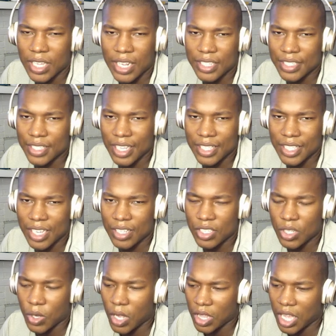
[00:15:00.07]
on Dynasty like
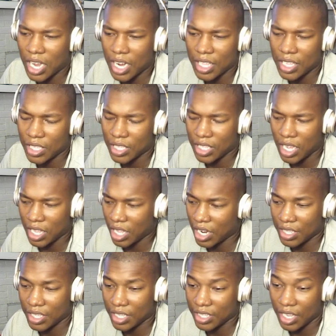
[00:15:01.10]
that, so a lot of a
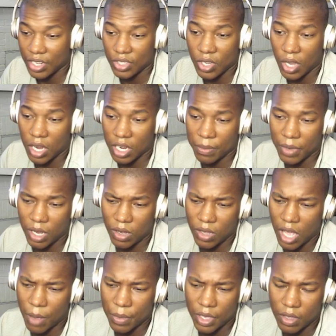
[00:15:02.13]
lot of things that he's talking
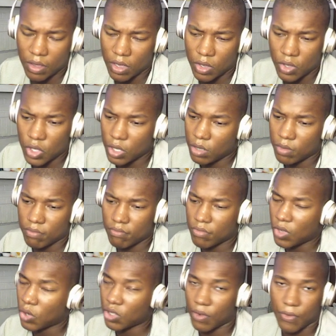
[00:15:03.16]
about, I mean, th
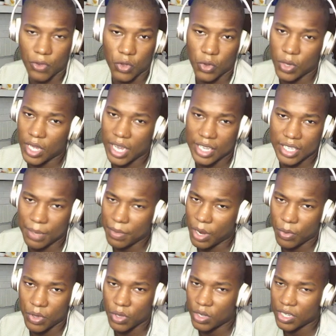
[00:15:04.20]
those are for you guys. I'm
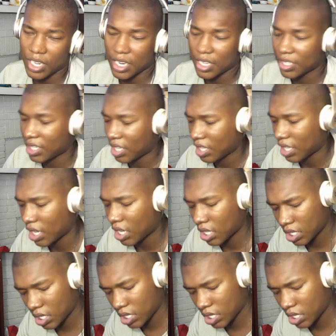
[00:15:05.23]
not really on Dynasty like that.